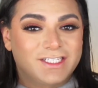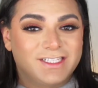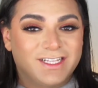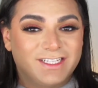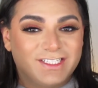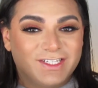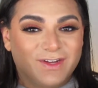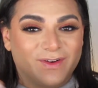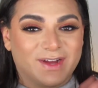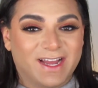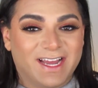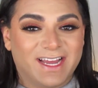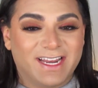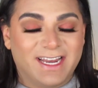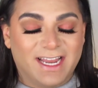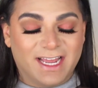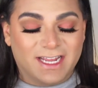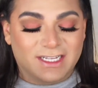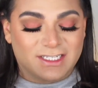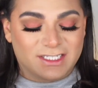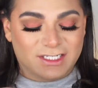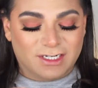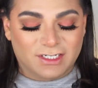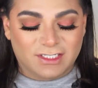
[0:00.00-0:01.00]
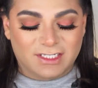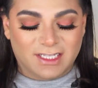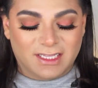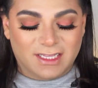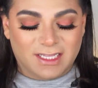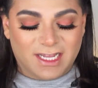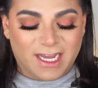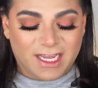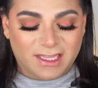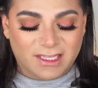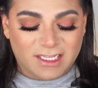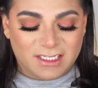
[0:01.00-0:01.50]
So let's go ahead and start to
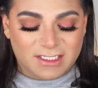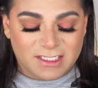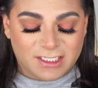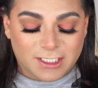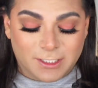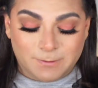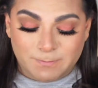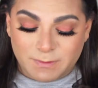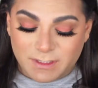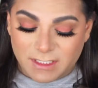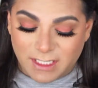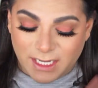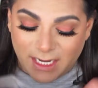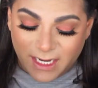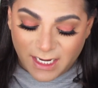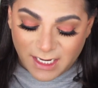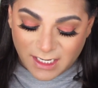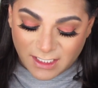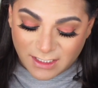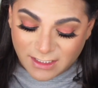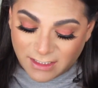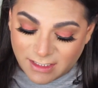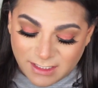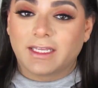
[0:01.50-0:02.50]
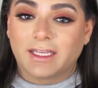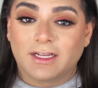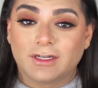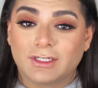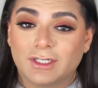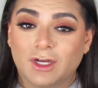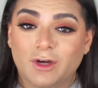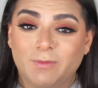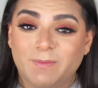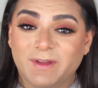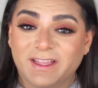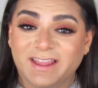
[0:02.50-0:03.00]
line these lips, and here's
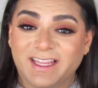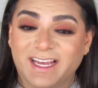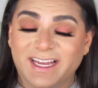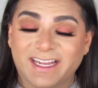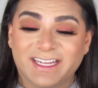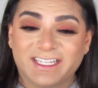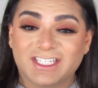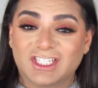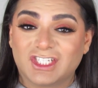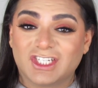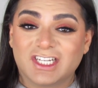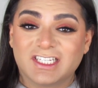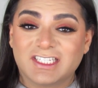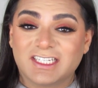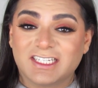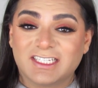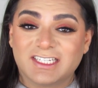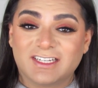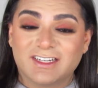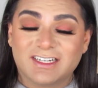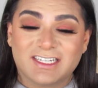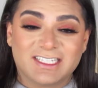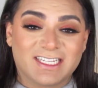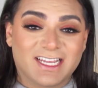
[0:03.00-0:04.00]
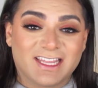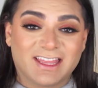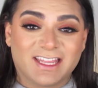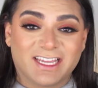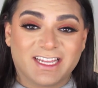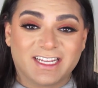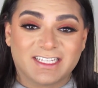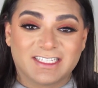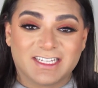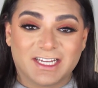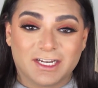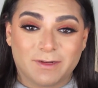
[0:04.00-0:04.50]
hoping that it's just as good as I think
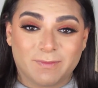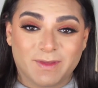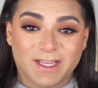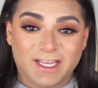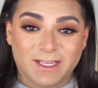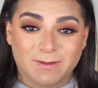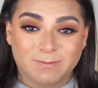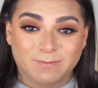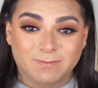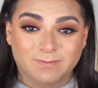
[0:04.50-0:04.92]
it's gonna be.